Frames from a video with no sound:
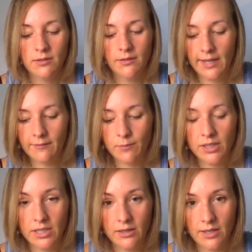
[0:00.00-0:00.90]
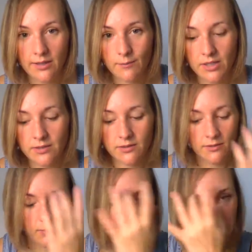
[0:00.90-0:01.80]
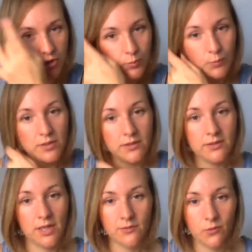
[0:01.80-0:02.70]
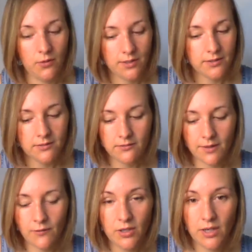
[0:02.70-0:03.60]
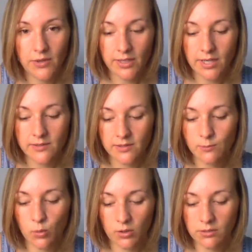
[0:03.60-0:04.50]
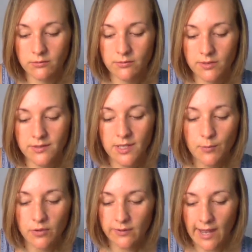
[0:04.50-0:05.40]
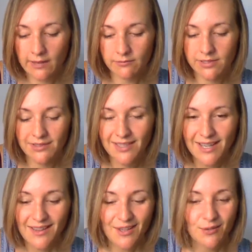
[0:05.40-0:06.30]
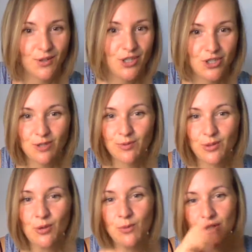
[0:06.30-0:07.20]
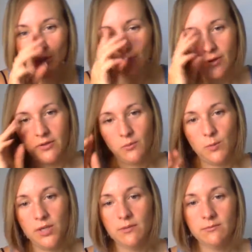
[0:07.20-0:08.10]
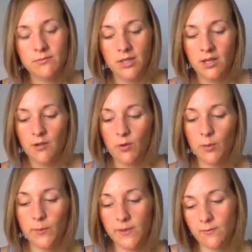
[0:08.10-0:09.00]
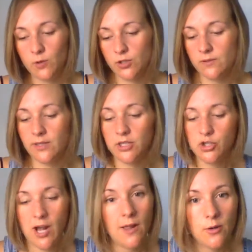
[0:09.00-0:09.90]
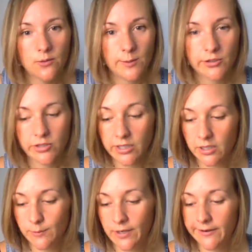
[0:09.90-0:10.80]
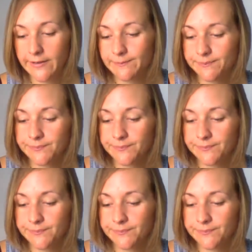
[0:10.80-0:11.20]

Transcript: they have money, that that means the relationship will be successful. That's definitely not the case. It's more, it's deeper than that. Like, relationships are so much deeper than what we what we believe. We're just very shallow, especially here in America.